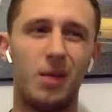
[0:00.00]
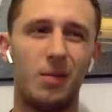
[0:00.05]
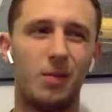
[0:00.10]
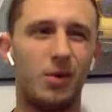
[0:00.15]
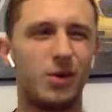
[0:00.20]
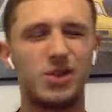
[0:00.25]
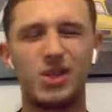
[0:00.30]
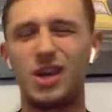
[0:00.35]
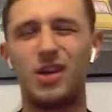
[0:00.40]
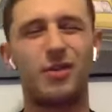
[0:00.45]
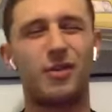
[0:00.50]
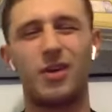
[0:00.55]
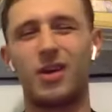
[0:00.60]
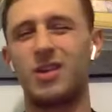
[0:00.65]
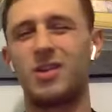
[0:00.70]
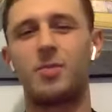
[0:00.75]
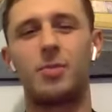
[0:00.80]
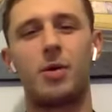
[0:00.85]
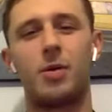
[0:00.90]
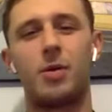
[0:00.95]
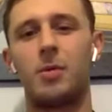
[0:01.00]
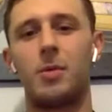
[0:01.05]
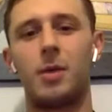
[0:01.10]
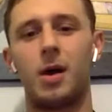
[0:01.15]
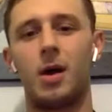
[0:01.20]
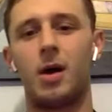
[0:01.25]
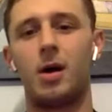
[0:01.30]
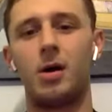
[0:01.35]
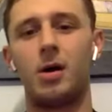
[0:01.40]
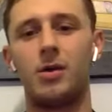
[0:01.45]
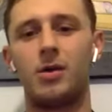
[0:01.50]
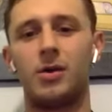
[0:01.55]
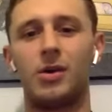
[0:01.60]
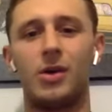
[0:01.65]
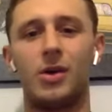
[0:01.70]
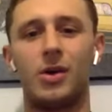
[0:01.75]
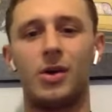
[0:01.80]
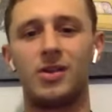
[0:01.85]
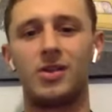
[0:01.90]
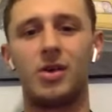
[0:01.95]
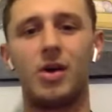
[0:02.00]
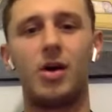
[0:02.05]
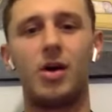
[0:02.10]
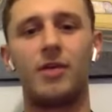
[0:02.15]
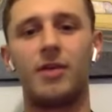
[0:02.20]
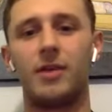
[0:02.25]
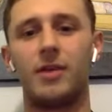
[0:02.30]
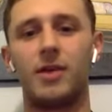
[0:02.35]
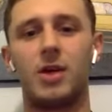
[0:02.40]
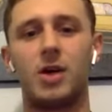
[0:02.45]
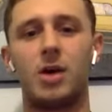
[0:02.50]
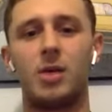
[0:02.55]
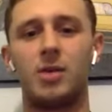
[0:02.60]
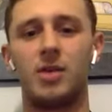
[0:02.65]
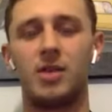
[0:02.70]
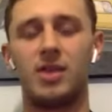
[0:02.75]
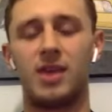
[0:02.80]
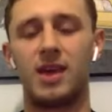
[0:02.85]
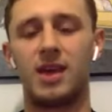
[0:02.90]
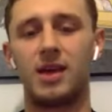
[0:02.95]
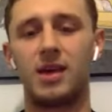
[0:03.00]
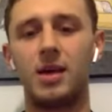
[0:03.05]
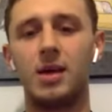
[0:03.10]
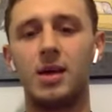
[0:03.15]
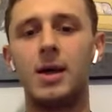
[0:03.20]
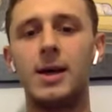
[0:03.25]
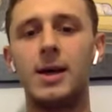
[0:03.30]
most of your friends probably aren't. It's not a very common thing.